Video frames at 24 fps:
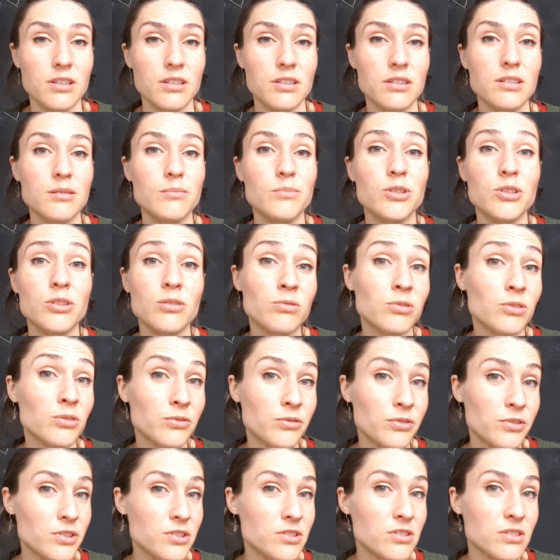the beautiful
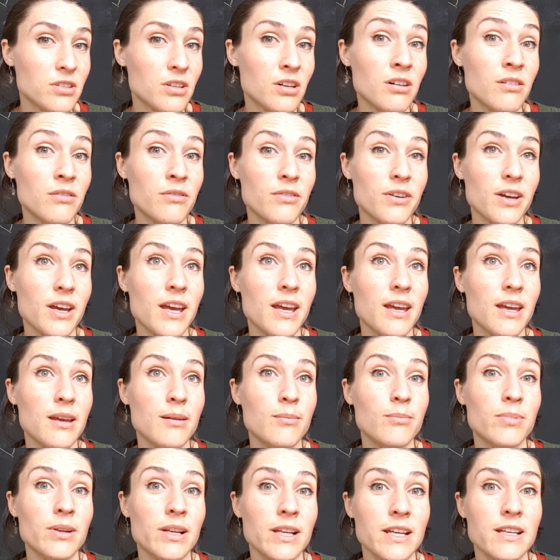fruits of a
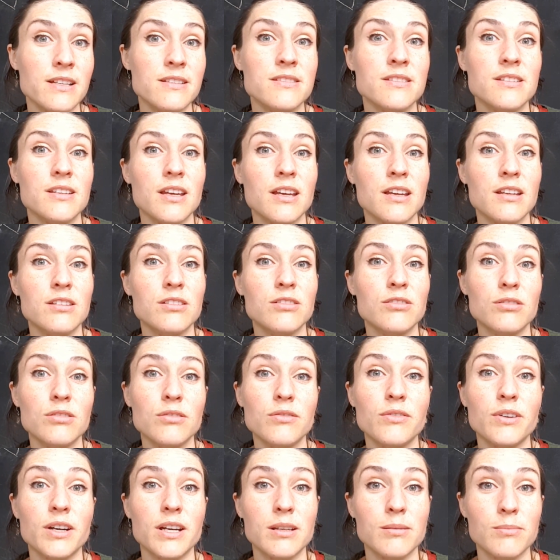blessed and
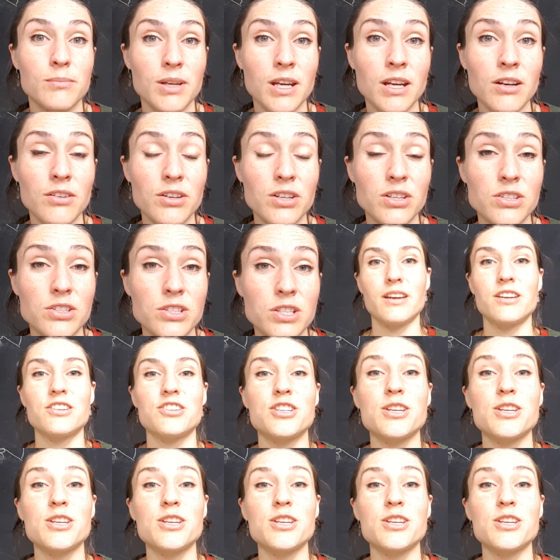unified marriage.